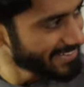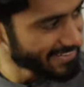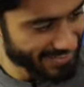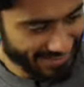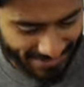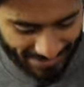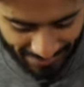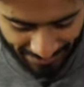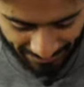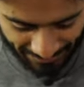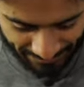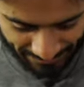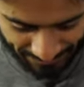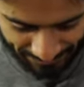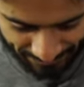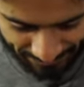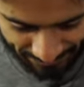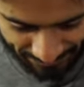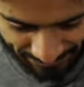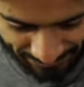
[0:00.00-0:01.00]

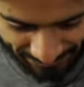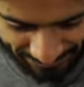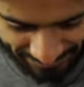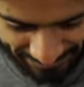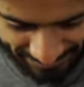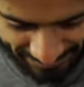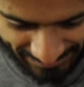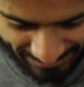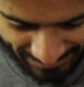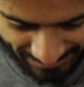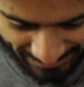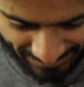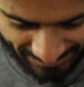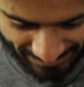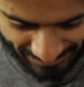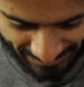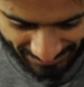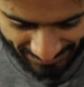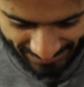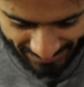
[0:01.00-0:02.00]

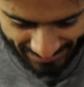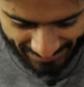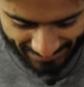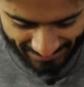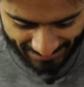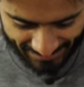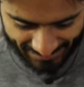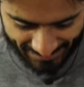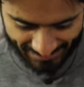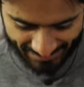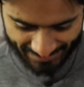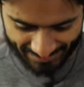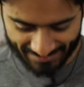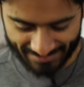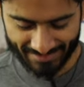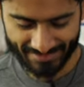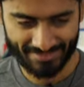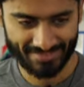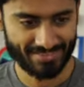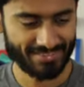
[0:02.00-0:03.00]

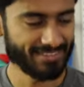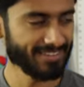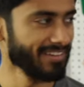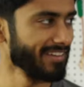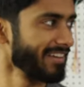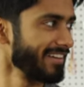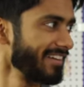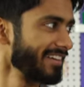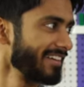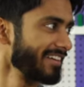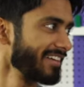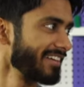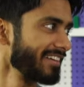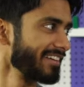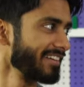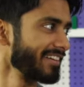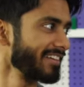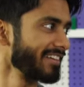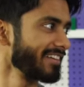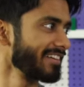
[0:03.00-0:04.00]

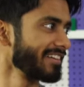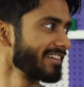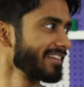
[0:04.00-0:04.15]
[no speech]